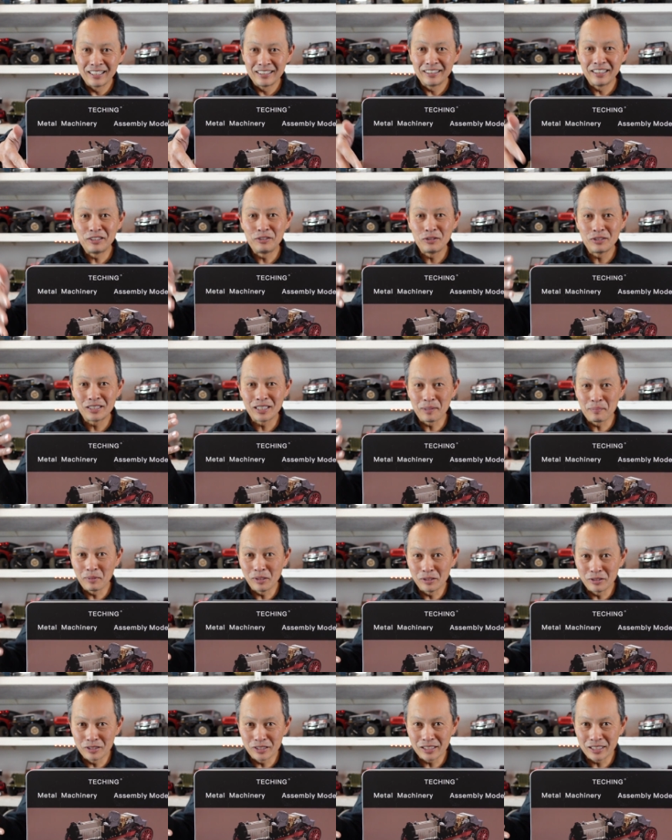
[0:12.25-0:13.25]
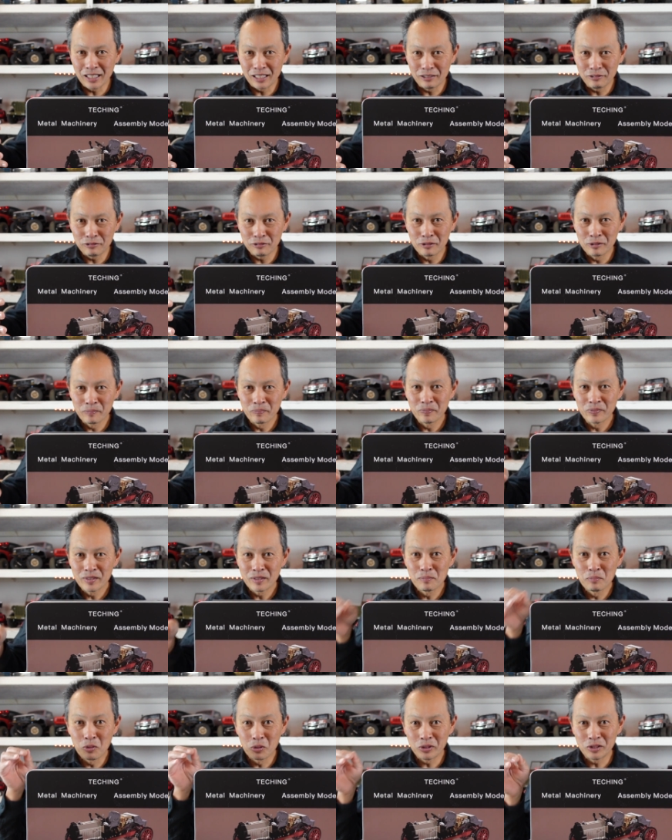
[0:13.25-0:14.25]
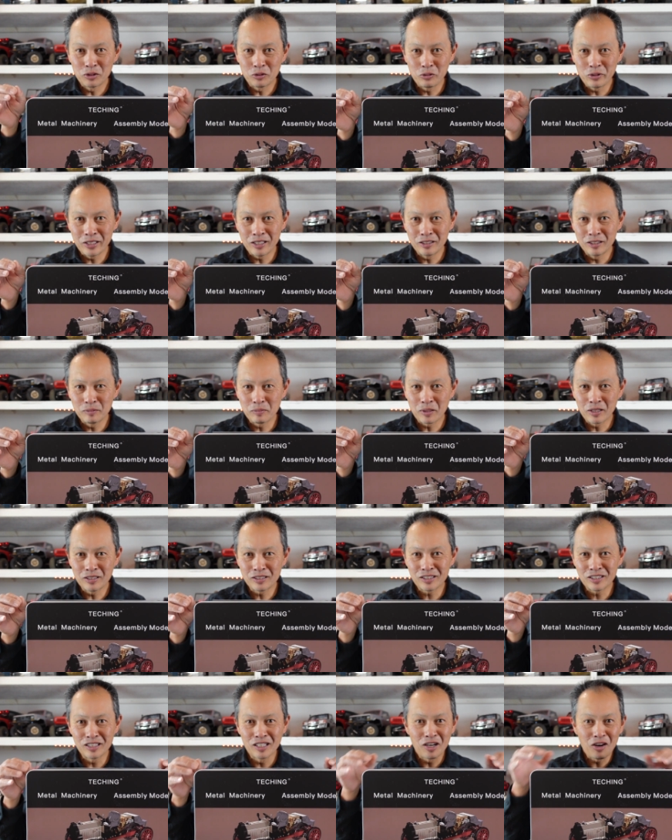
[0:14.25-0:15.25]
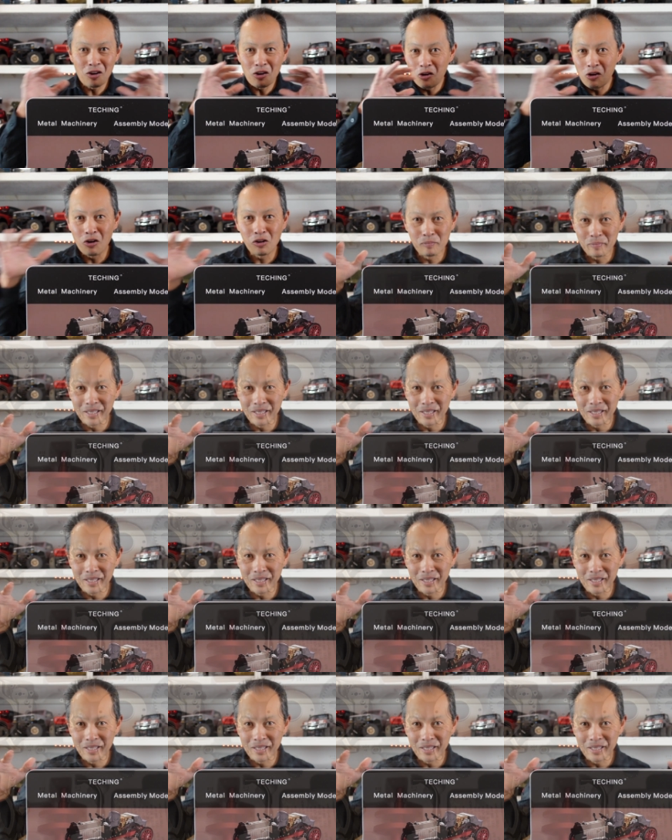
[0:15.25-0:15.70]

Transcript: that you assemble yourself, more than three hundred parts, all